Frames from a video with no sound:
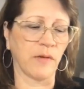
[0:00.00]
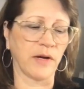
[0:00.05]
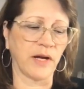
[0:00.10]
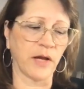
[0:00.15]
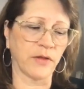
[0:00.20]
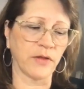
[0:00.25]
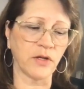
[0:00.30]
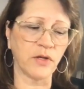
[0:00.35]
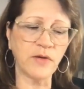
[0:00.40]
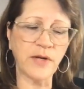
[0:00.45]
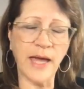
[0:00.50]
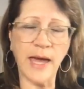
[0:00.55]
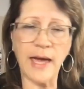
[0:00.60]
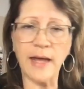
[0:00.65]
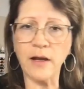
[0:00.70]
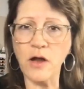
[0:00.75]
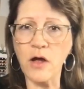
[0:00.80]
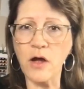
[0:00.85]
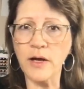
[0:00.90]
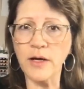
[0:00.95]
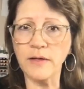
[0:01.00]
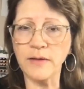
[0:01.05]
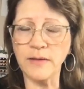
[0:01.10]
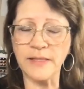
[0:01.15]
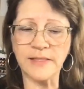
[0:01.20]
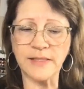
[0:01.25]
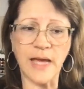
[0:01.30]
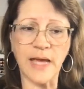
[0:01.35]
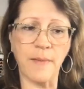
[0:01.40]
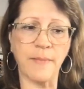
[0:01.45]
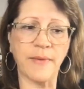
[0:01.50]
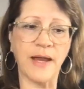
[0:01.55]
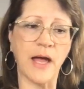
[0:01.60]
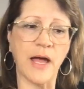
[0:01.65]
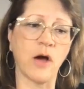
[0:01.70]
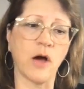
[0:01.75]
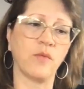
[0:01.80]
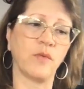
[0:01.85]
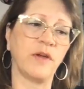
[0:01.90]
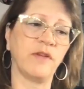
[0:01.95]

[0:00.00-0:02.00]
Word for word: We got the new catalog is coming out,